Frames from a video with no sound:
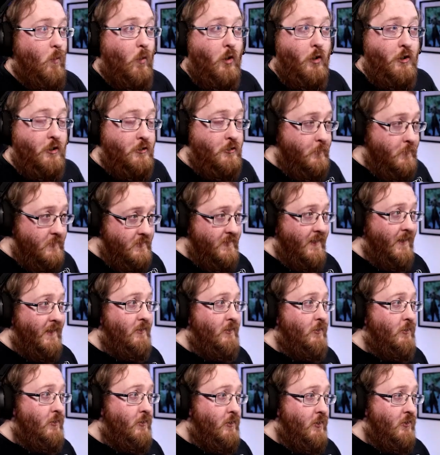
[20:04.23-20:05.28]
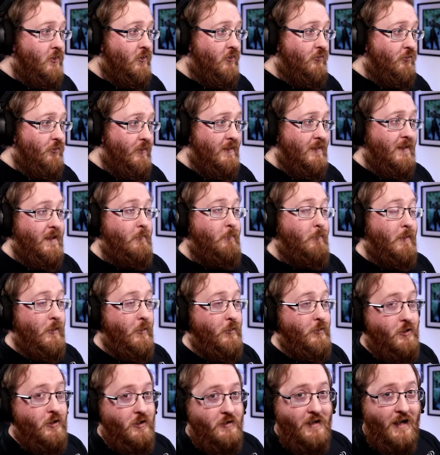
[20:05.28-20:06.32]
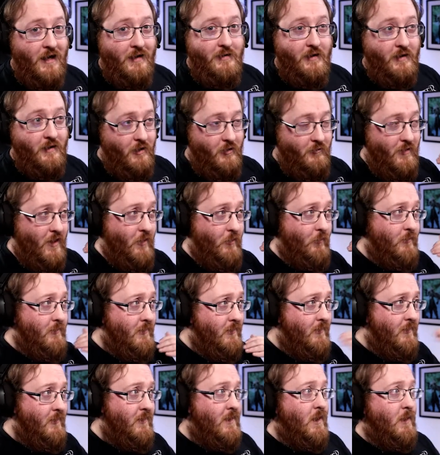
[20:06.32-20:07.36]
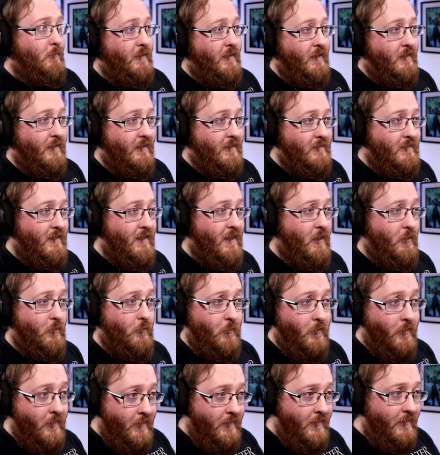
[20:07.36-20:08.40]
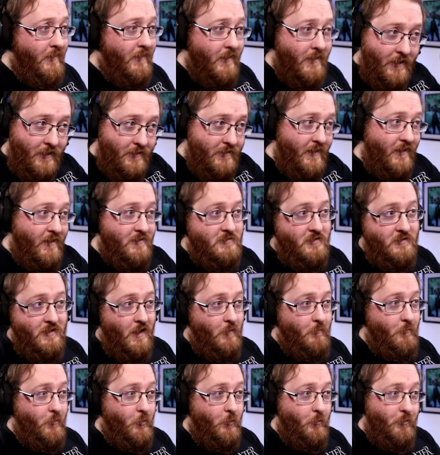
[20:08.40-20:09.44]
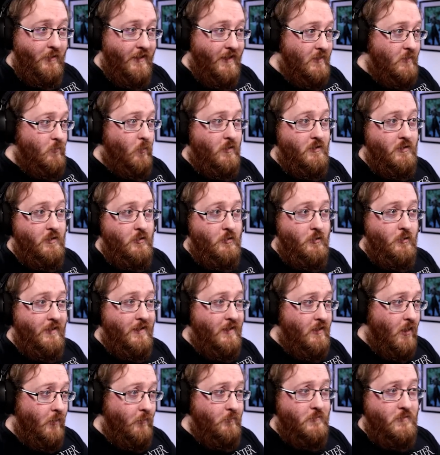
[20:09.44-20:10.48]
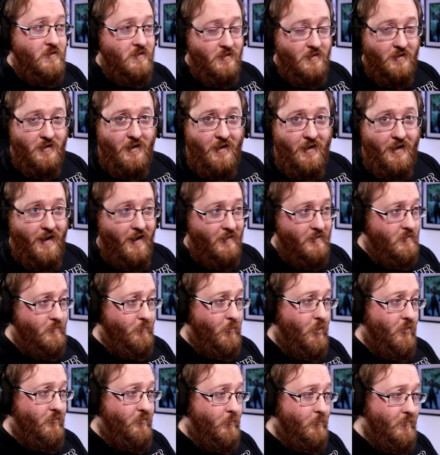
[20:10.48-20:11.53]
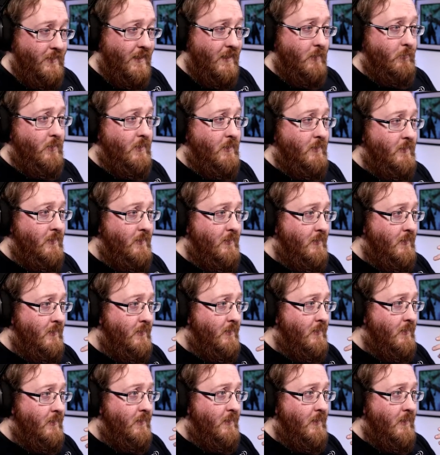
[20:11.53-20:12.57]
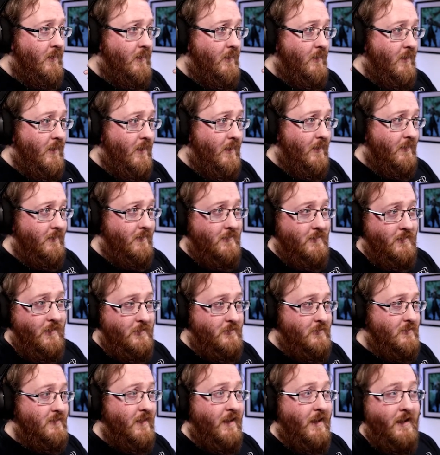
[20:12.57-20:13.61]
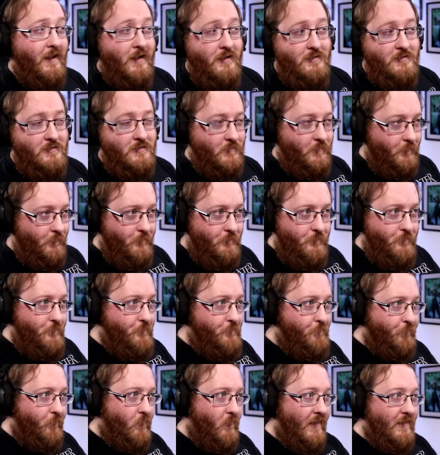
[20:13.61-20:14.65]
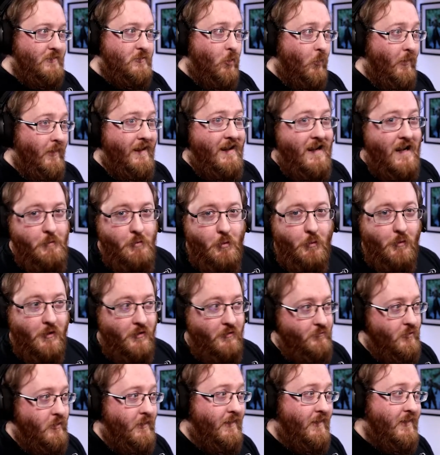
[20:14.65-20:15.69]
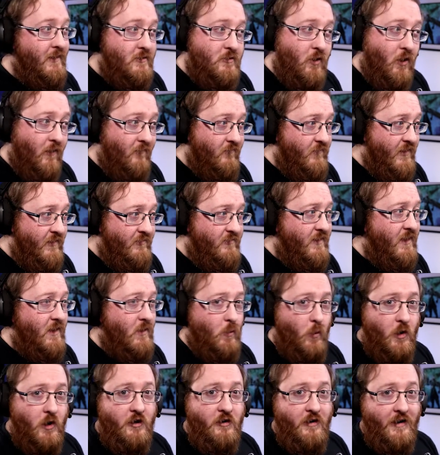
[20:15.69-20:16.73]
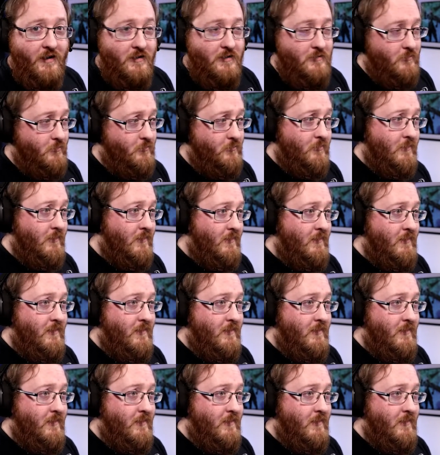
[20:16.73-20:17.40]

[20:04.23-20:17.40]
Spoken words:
100%. You could really build your tactic around a player like Thiago. He dictates the tempo, plays 1-2, he comes and gets the ball from deep. And as you say, he's not incapable of running. He's got 15 work rate, so